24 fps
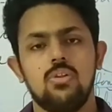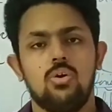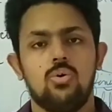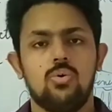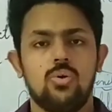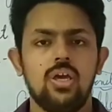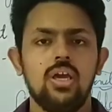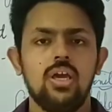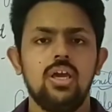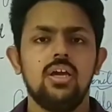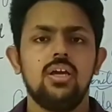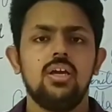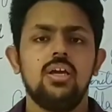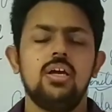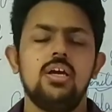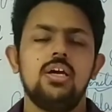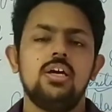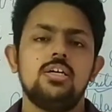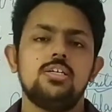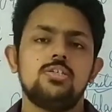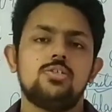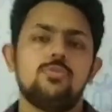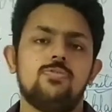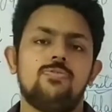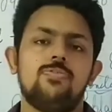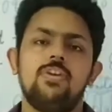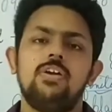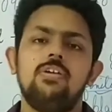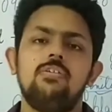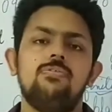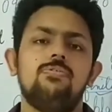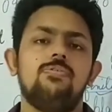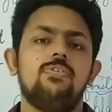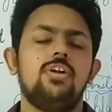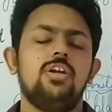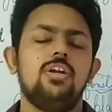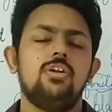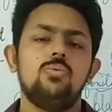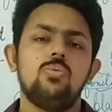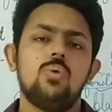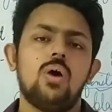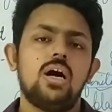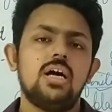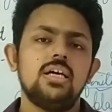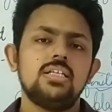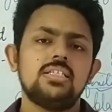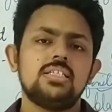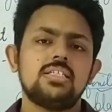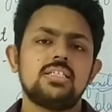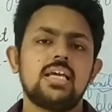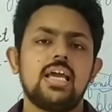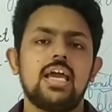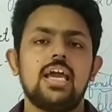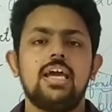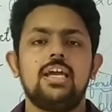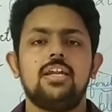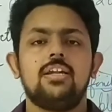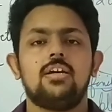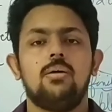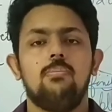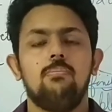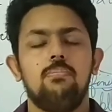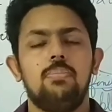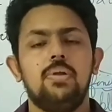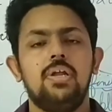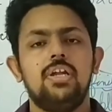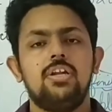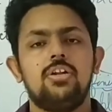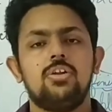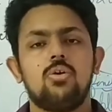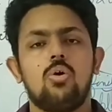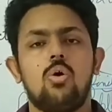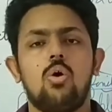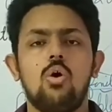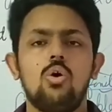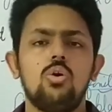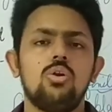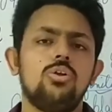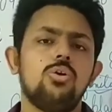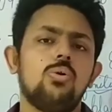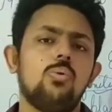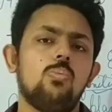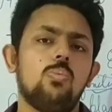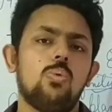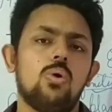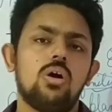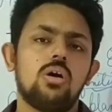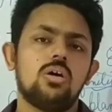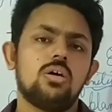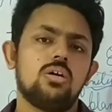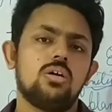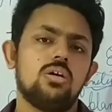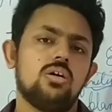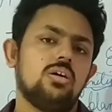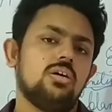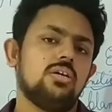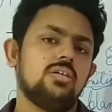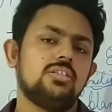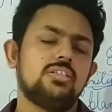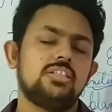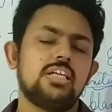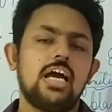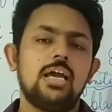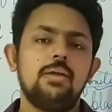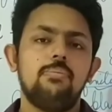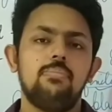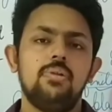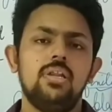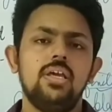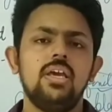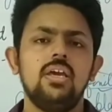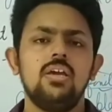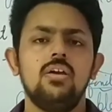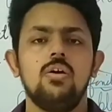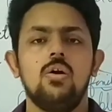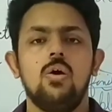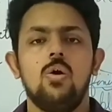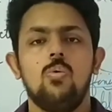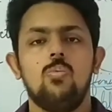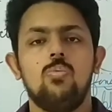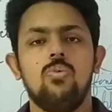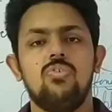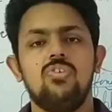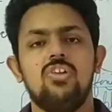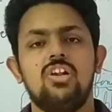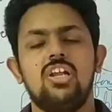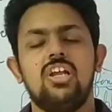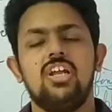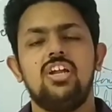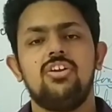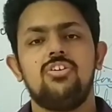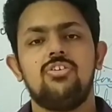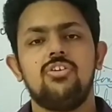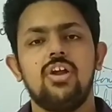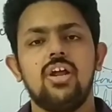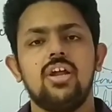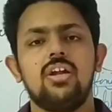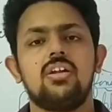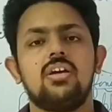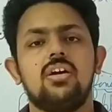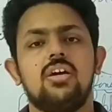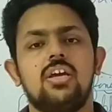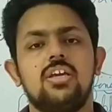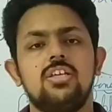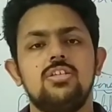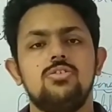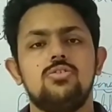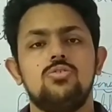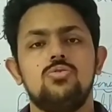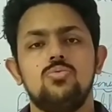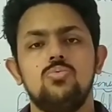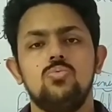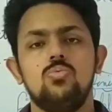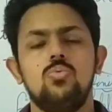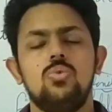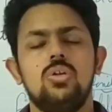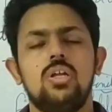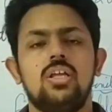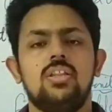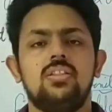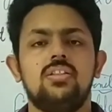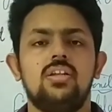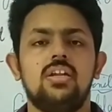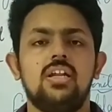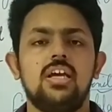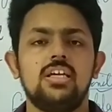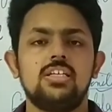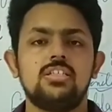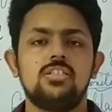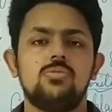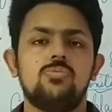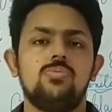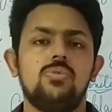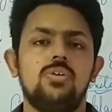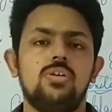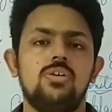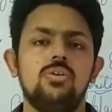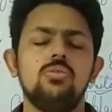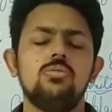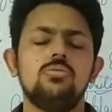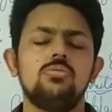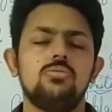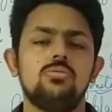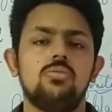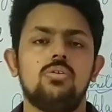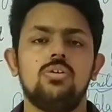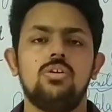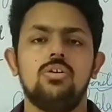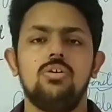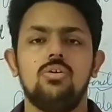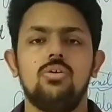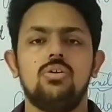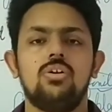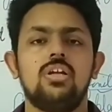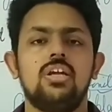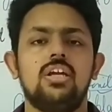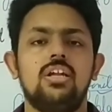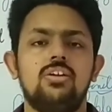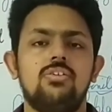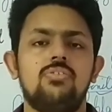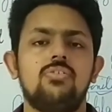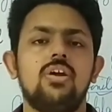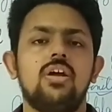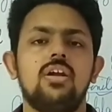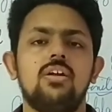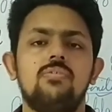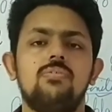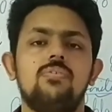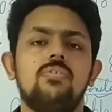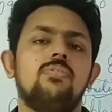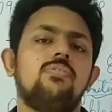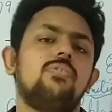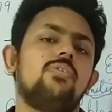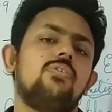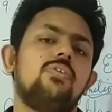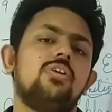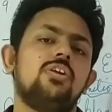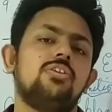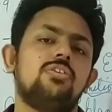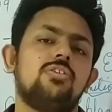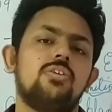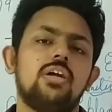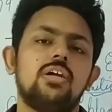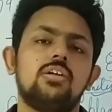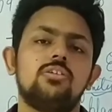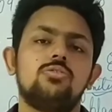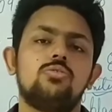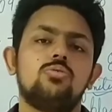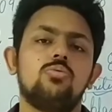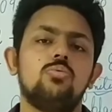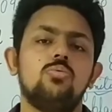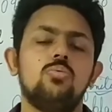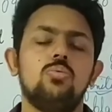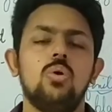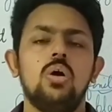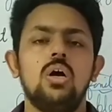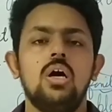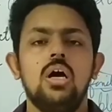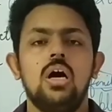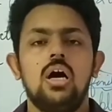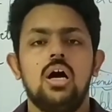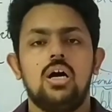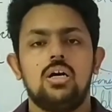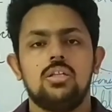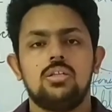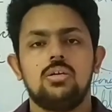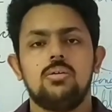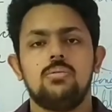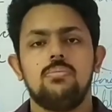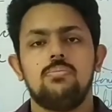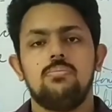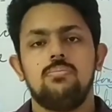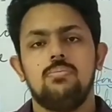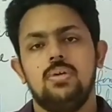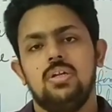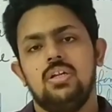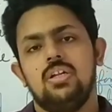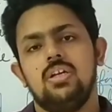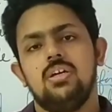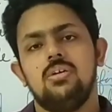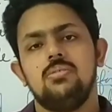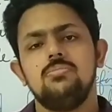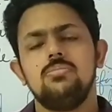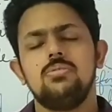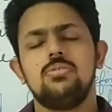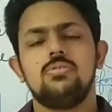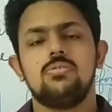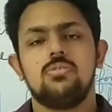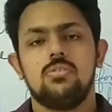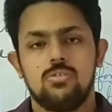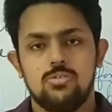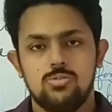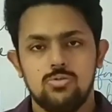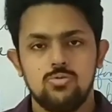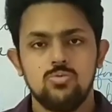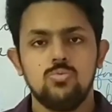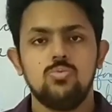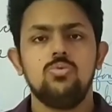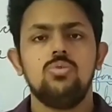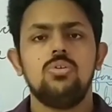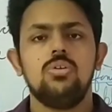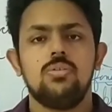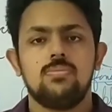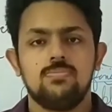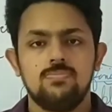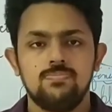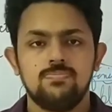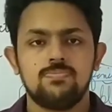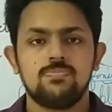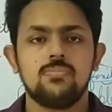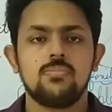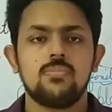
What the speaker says: Okay, so feel free to ask and complete all your work timely. We will interact again soon in the next video. Sorry, not interact. We will interact through other mediums soon.